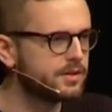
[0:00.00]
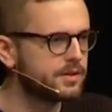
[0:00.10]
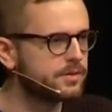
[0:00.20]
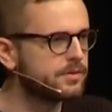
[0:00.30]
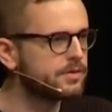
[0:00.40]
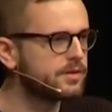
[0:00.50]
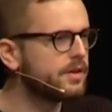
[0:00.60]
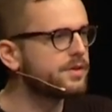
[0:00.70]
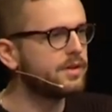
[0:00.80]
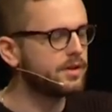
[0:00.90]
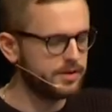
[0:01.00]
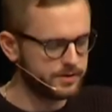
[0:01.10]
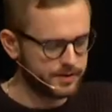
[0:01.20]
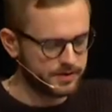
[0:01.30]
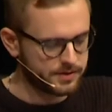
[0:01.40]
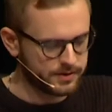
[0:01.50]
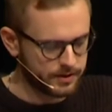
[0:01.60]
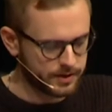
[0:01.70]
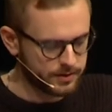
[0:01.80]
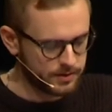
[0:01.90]
You know, that is not an interesting
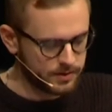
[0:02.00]
story.